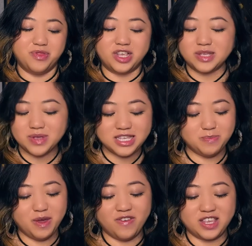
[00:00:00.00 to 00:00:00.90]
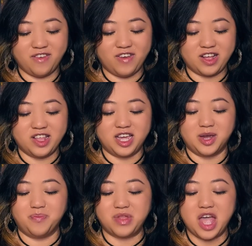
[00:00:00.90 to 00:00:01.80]
This one
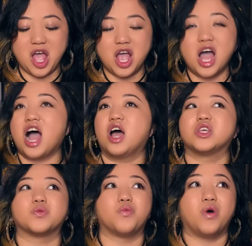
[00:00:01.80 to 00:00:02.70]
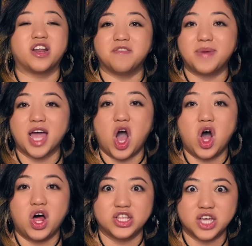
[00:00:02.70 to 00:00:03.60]
specifically is one of my
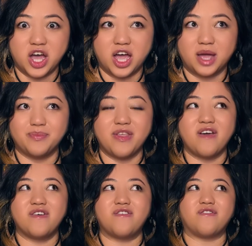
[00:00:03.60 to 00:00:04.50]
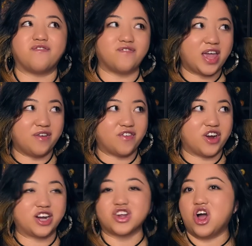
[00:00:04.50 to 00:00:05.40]
all-time
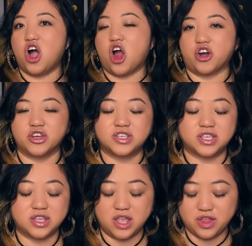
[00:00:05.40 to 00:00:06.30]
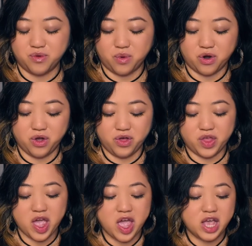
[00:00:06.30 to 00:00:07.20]
favorite artists in the world,